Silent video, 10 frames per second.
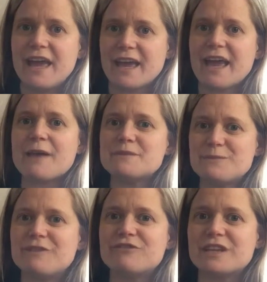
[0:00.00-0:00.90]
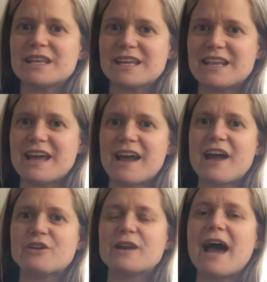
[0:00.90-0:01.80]
and kept me feeling like
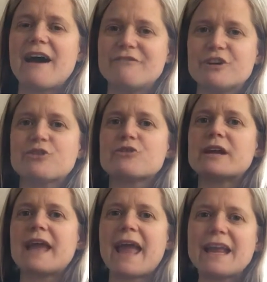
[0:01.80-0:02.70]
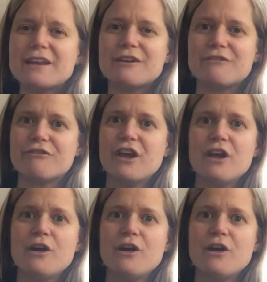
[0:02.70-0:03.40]
I could have a creative,